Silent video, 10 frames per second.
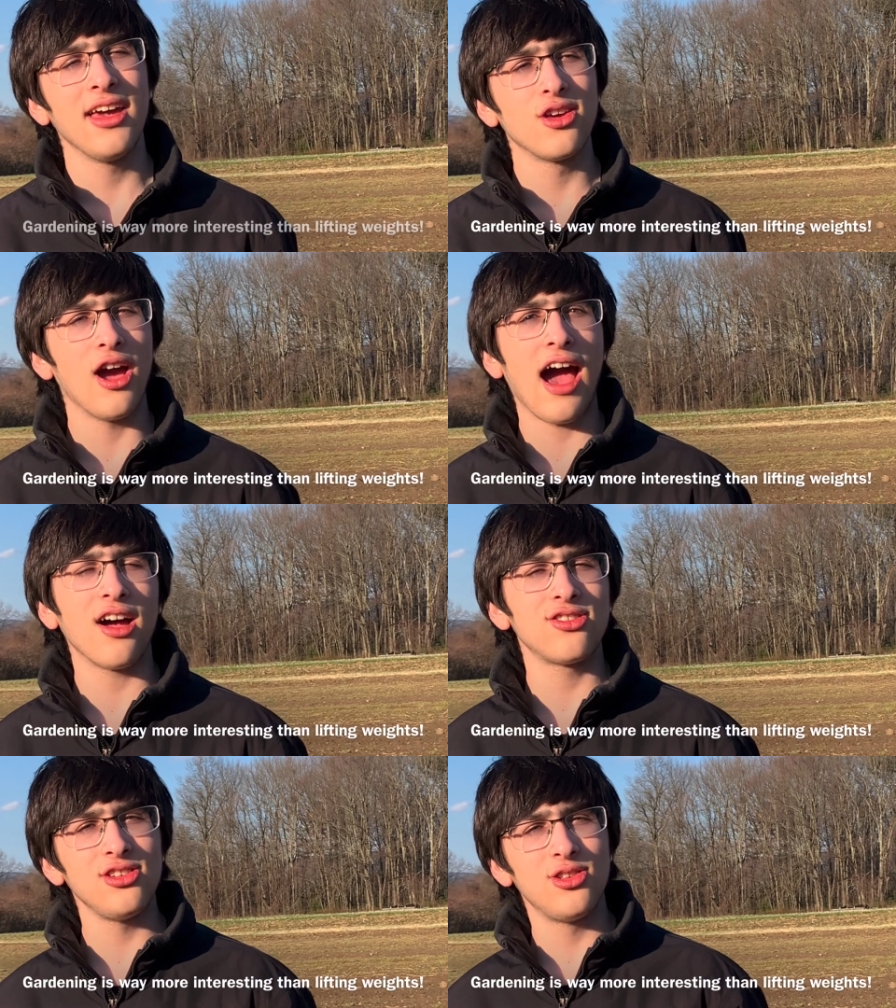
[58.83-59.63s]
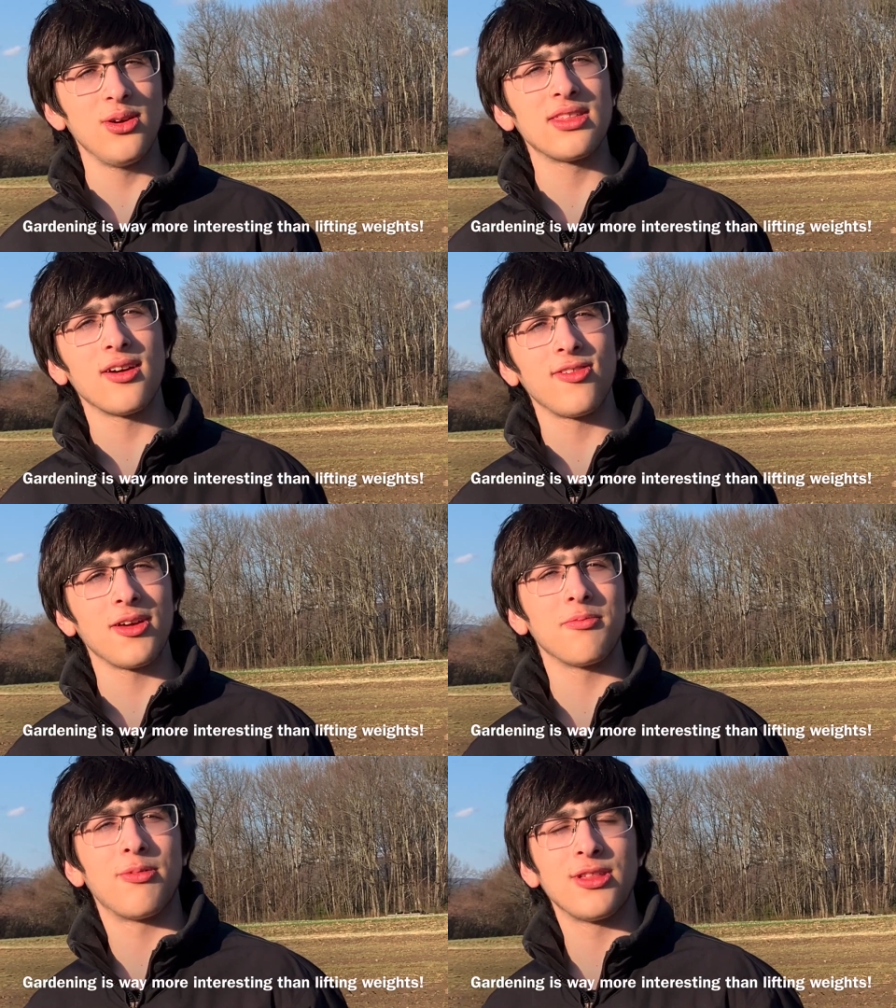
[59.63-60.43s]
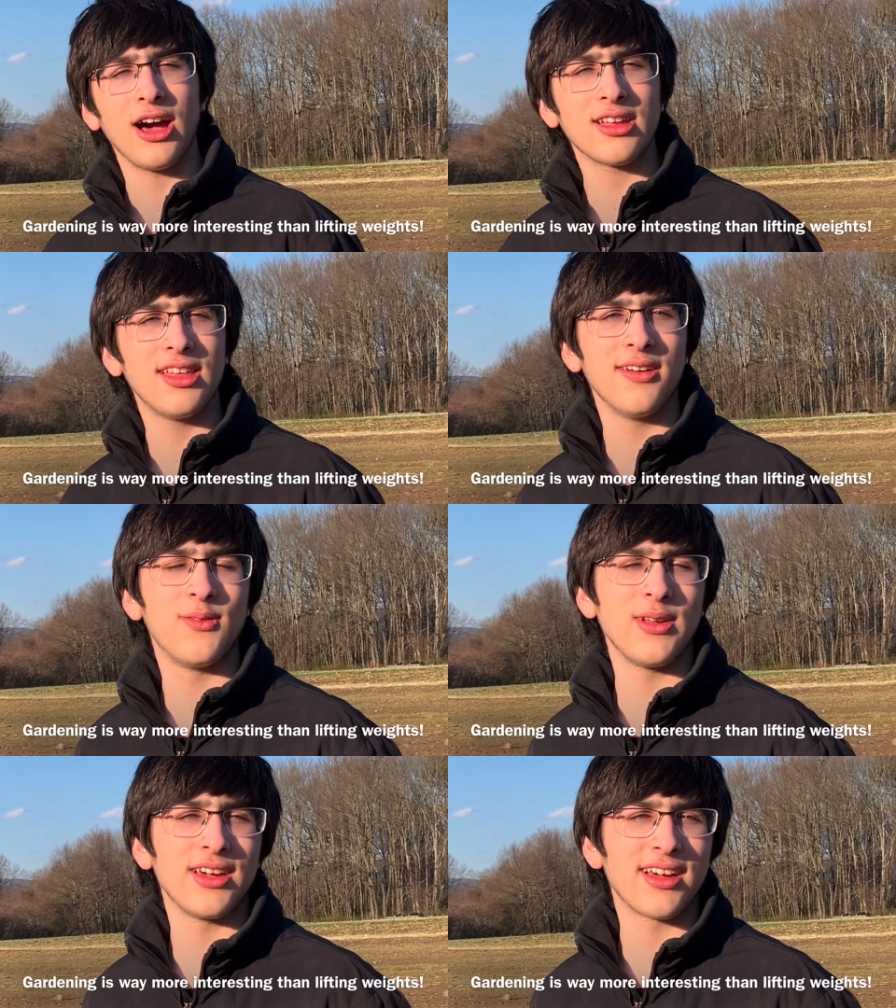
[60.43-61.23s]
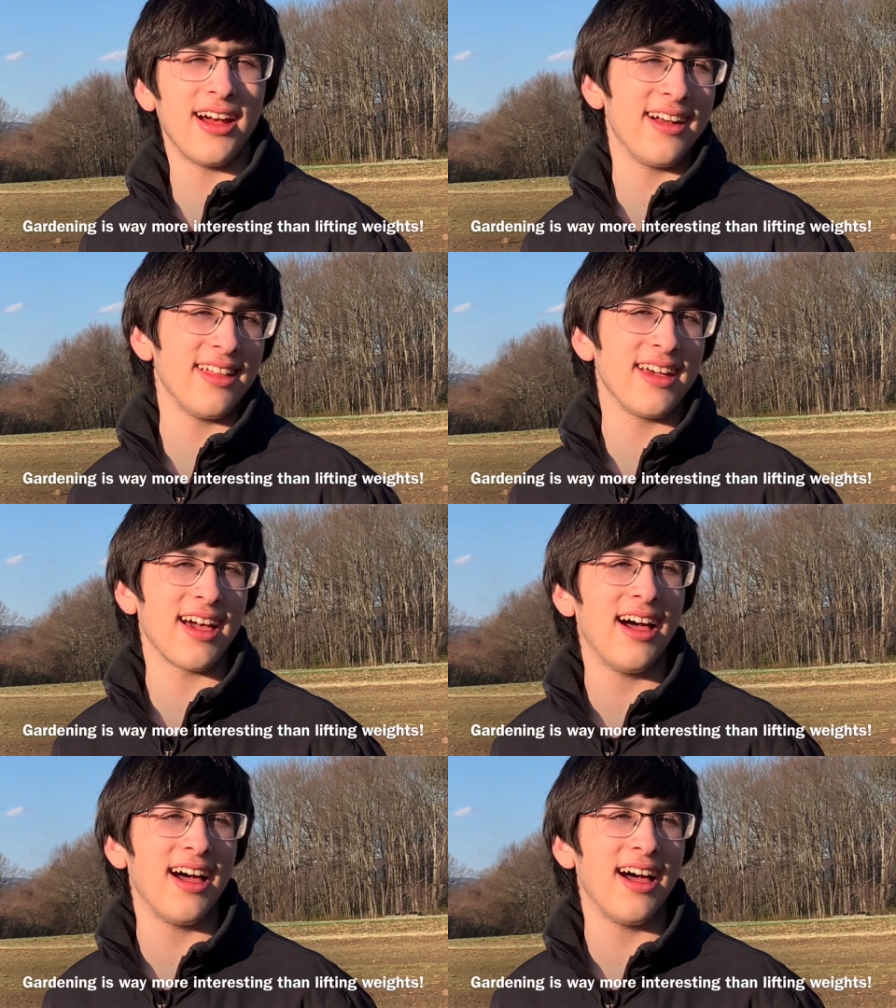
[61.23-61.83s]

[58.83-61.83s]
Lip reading: you're actually doing something productive when you're gardening.